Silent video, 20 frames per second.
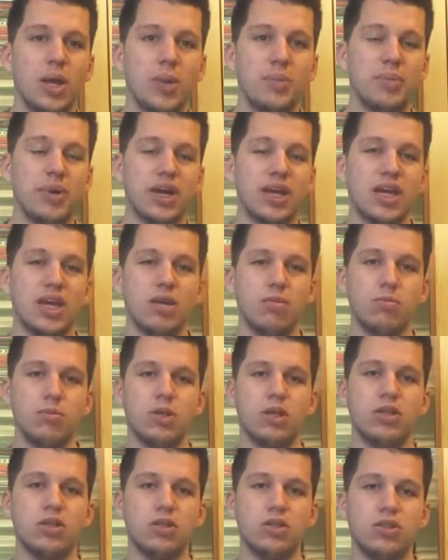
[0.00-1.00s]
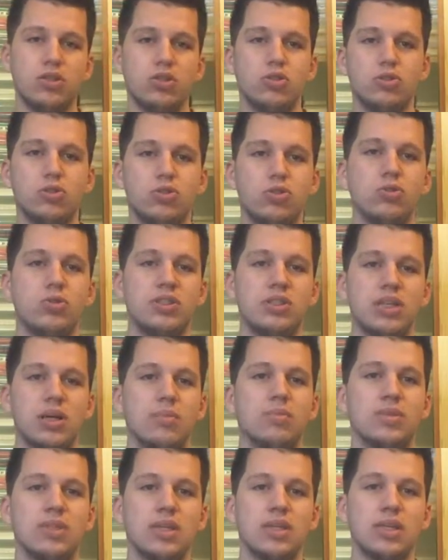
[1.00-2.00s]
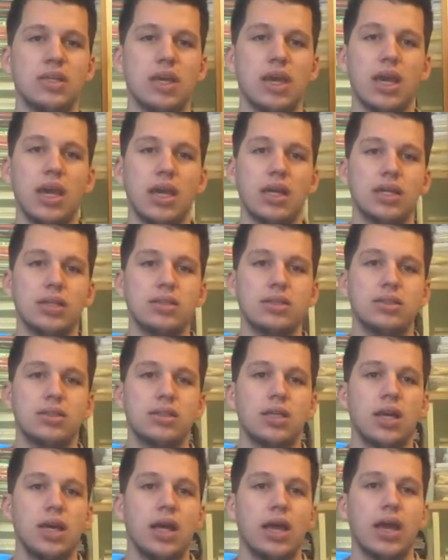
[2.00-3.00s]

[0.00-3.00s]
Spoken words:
But can we do something else?